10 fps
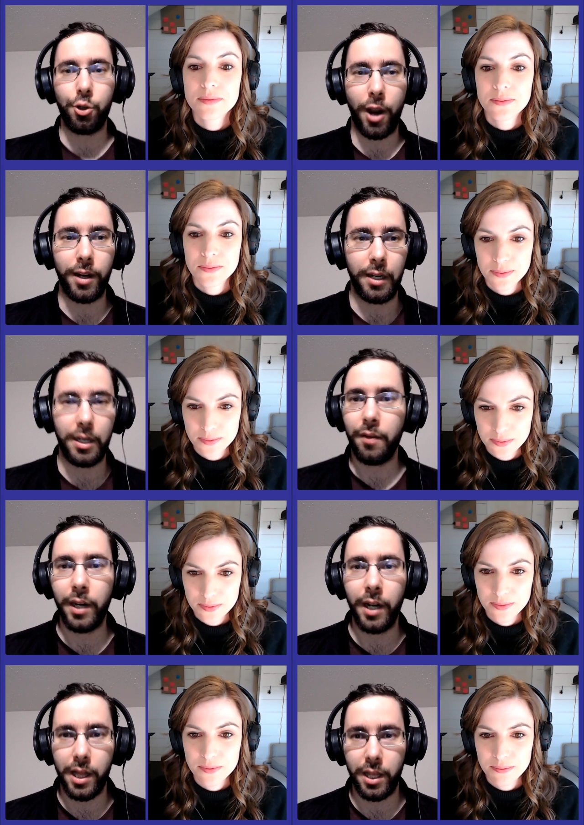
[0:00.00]
Speaker 1: I tried it,
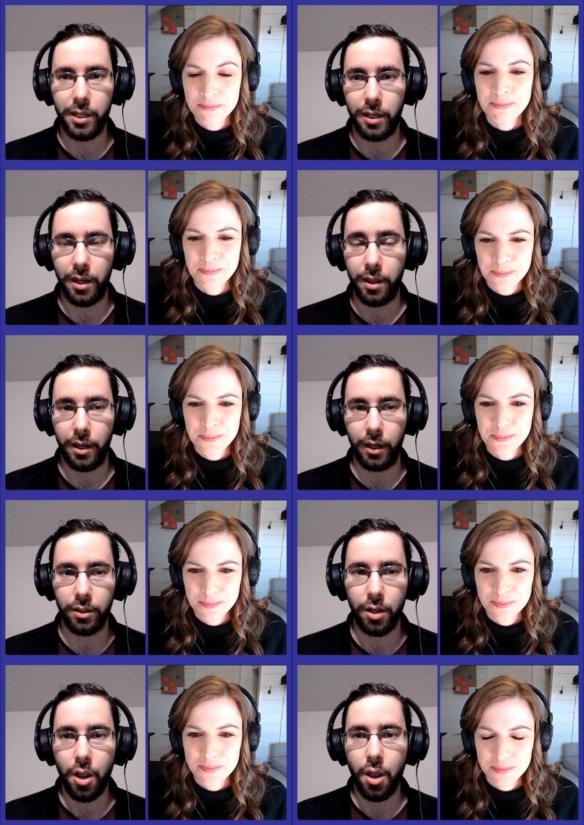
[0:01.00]
even healthy
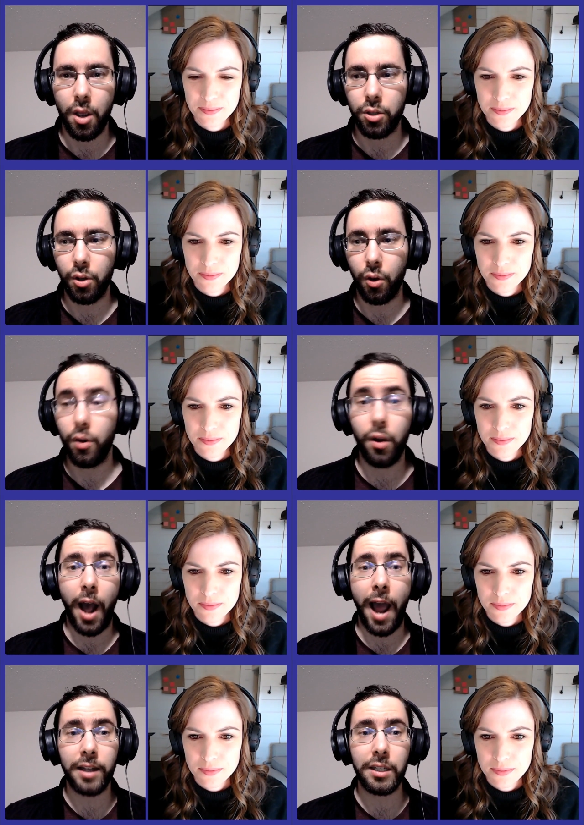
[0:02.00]
things. So
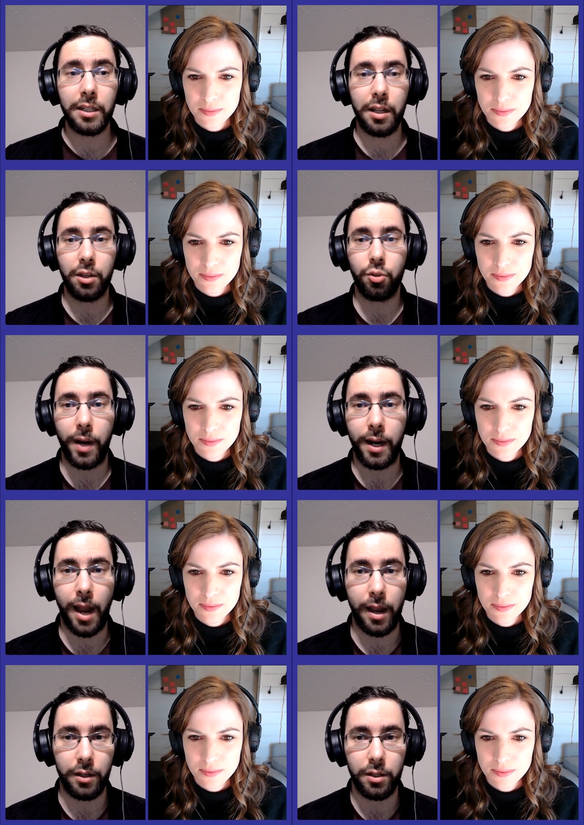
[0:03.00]
I actually tell this to my
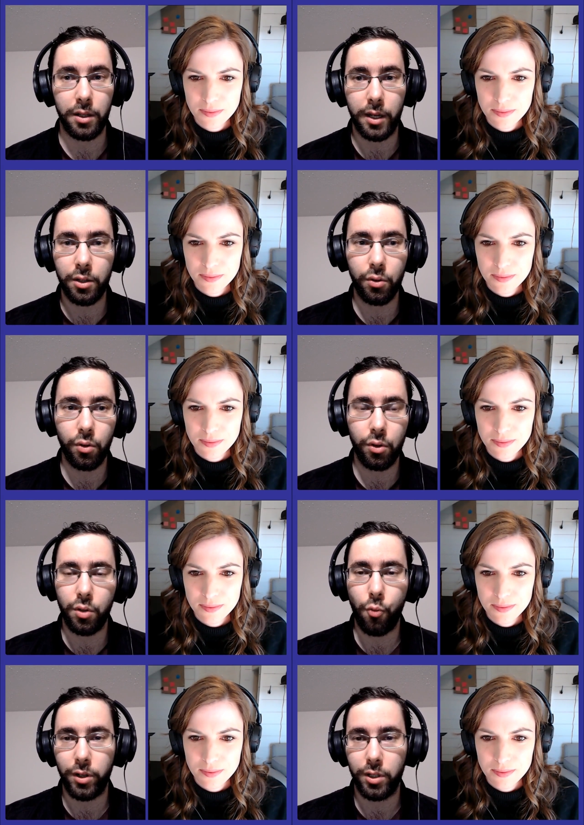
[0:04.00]
clients: the key to
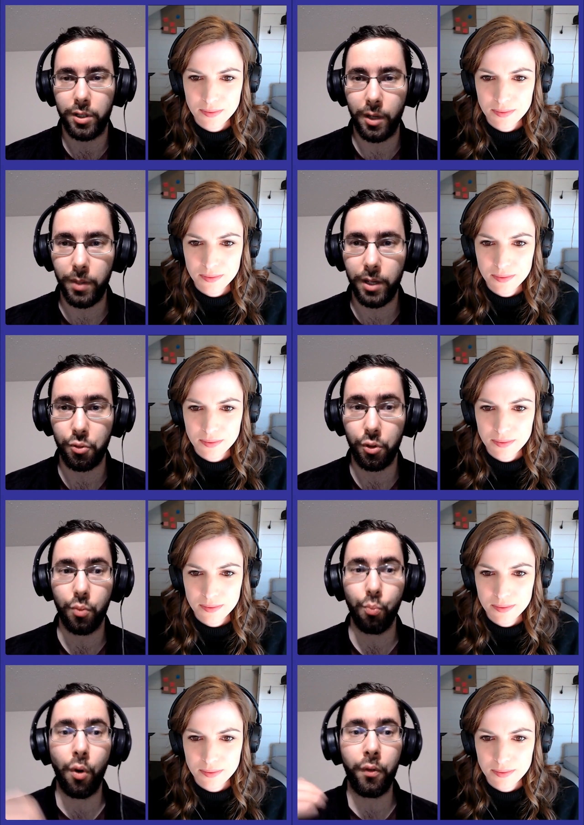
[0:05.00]
losing weight sustainably is to
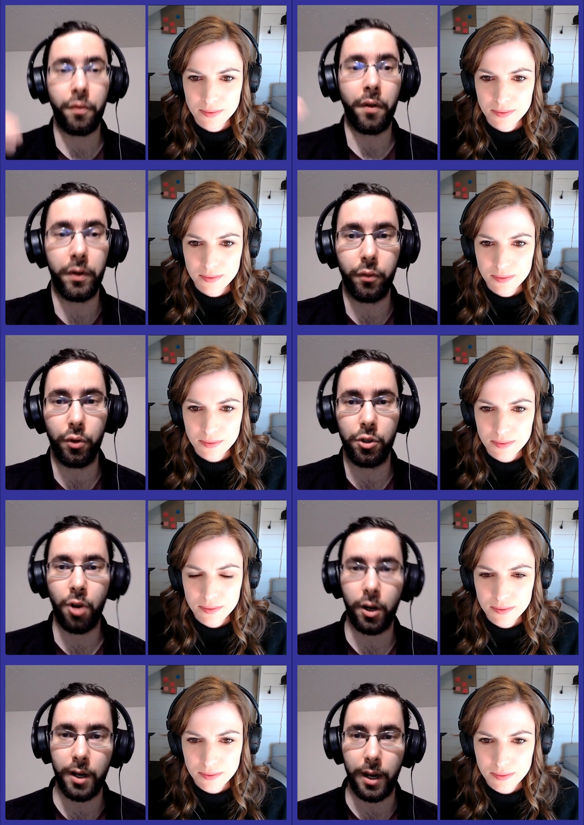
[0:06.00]
eat more of your favorite foods,
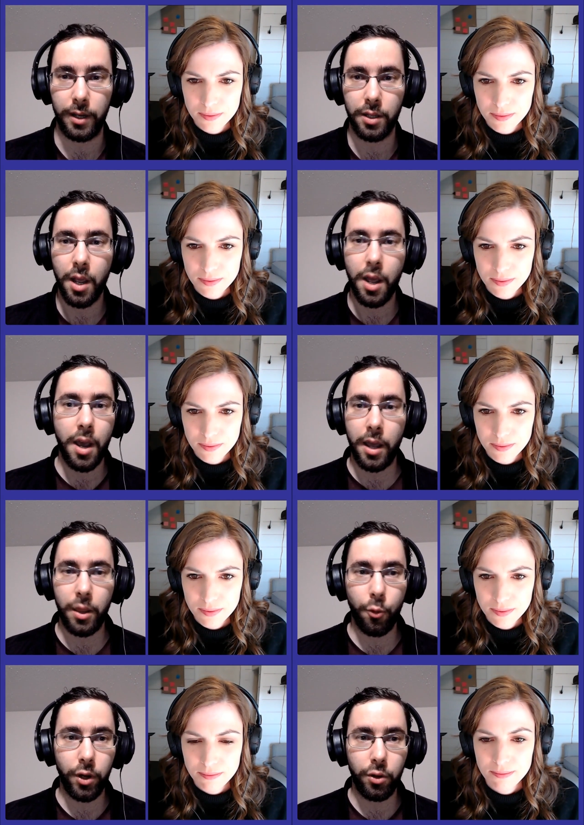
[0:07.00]
not less.
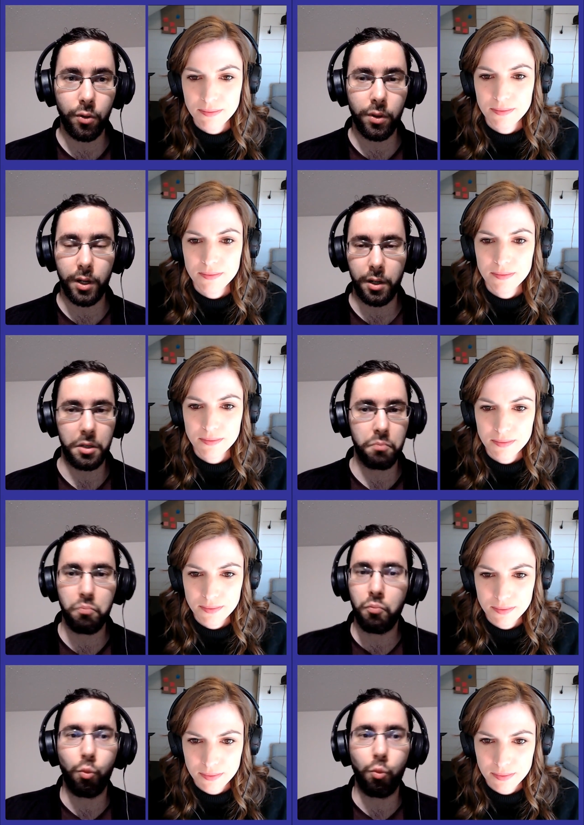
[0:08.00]
And the way you do that is